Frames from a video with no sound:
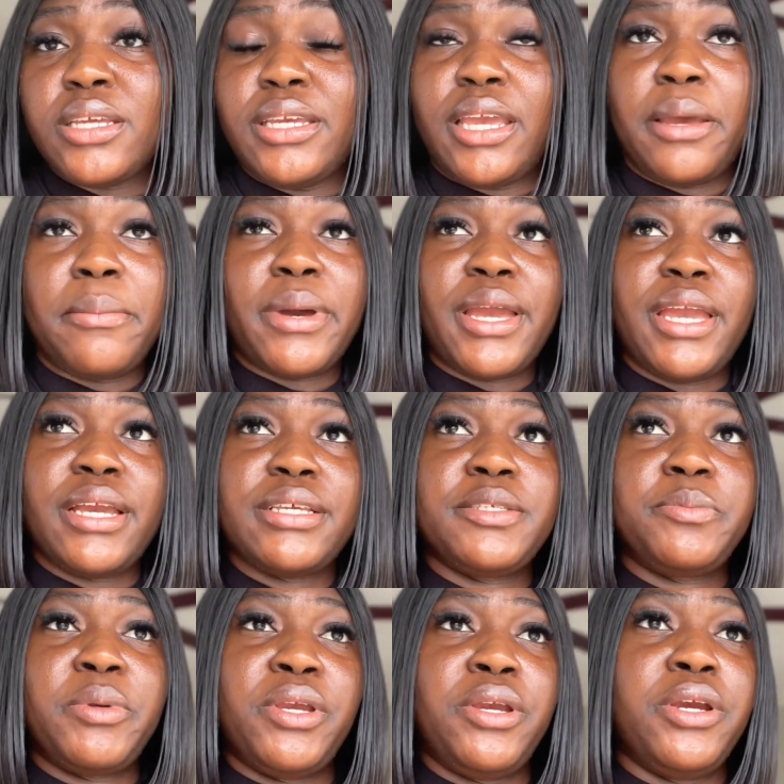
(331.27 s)
get my
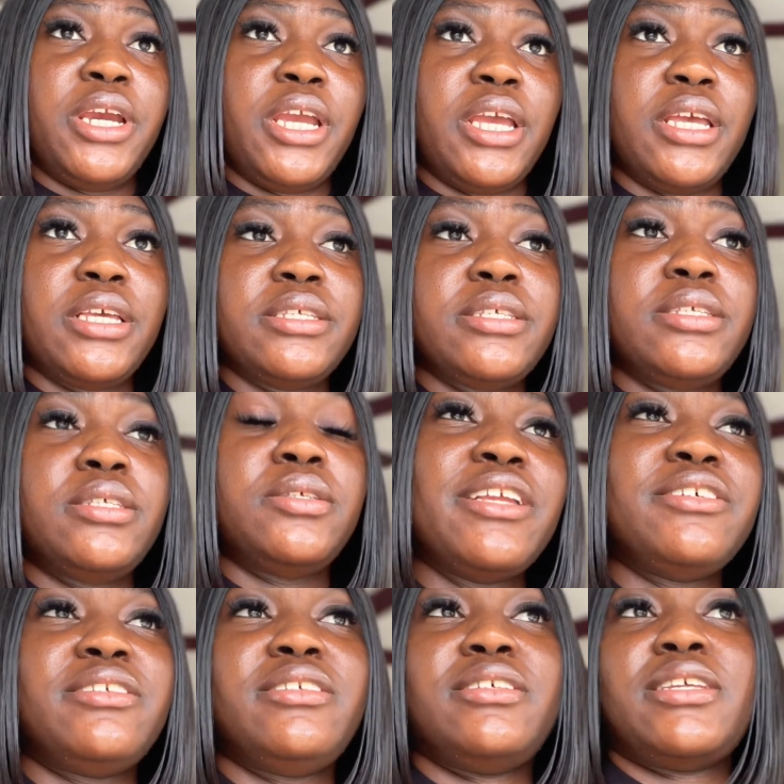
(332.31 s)
experience. I
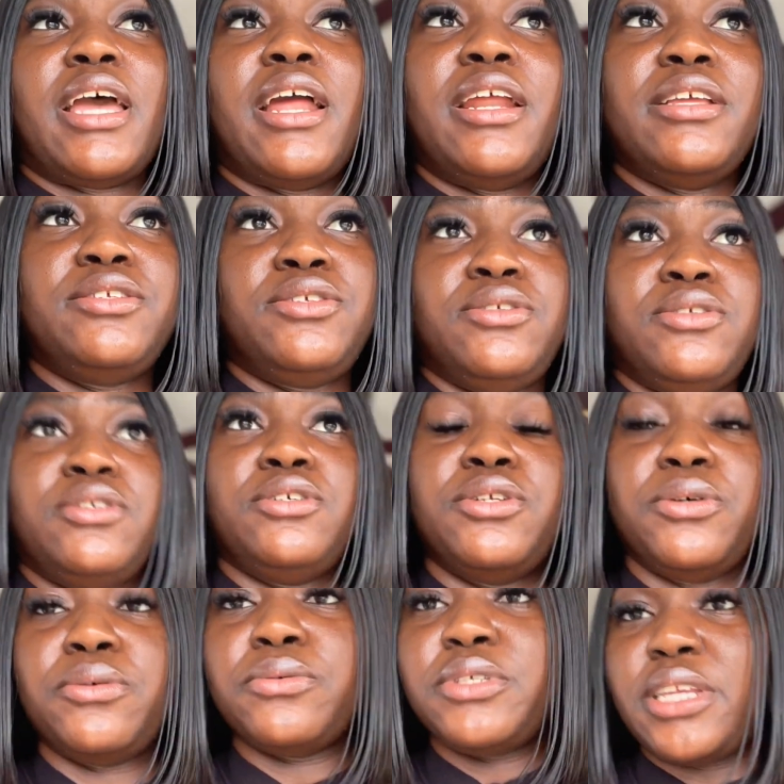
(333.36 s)
just decided
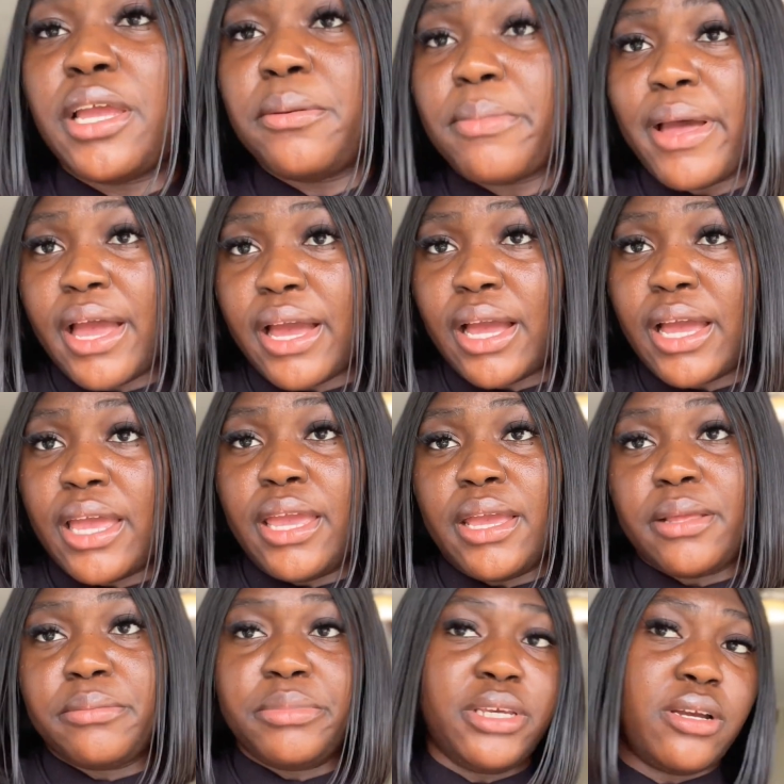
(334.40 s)
to, stay back
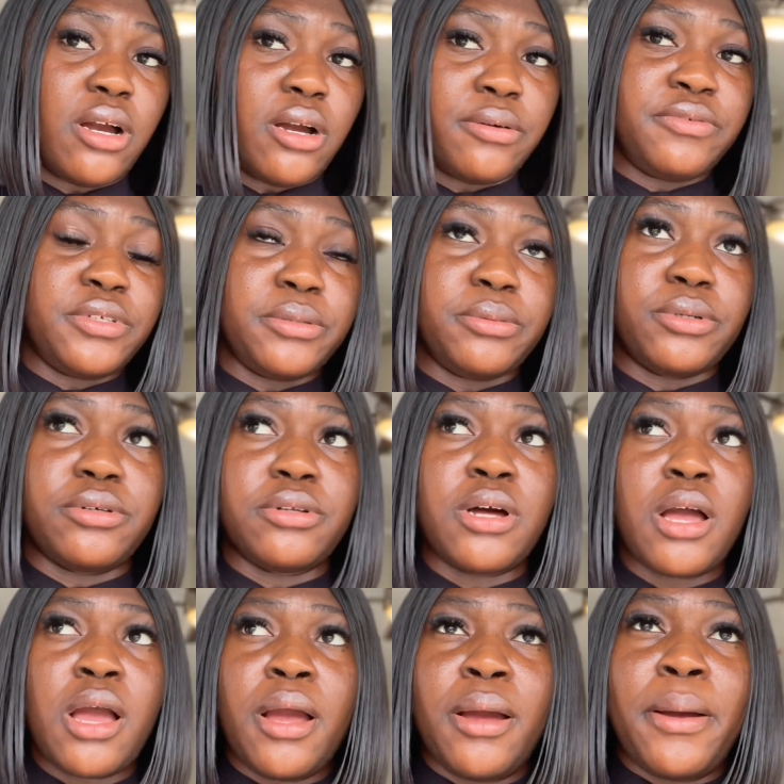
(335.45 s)
and be comfortable.
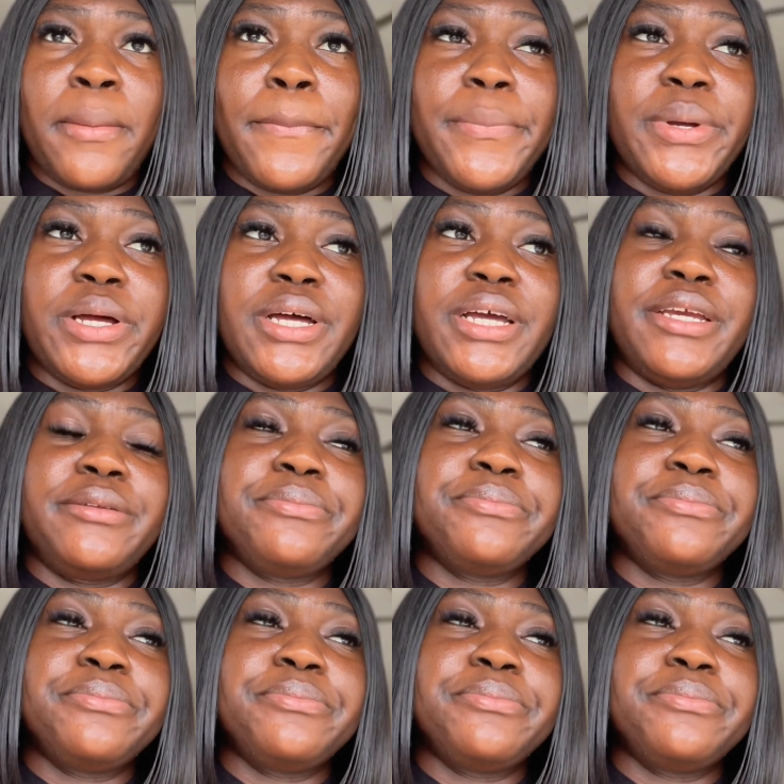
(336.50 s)
But